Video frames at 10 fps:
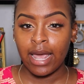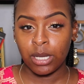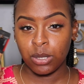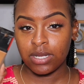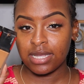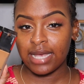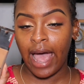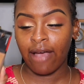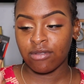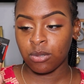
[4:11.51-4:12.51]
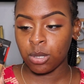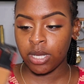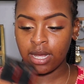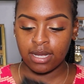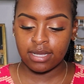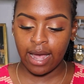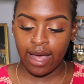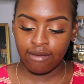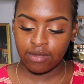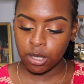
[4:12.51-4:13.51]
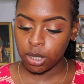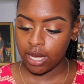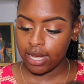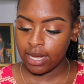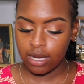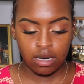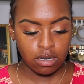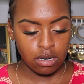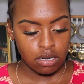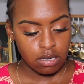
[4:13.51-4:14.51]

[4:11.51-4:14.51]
As you can see, I have two shades. I have the shade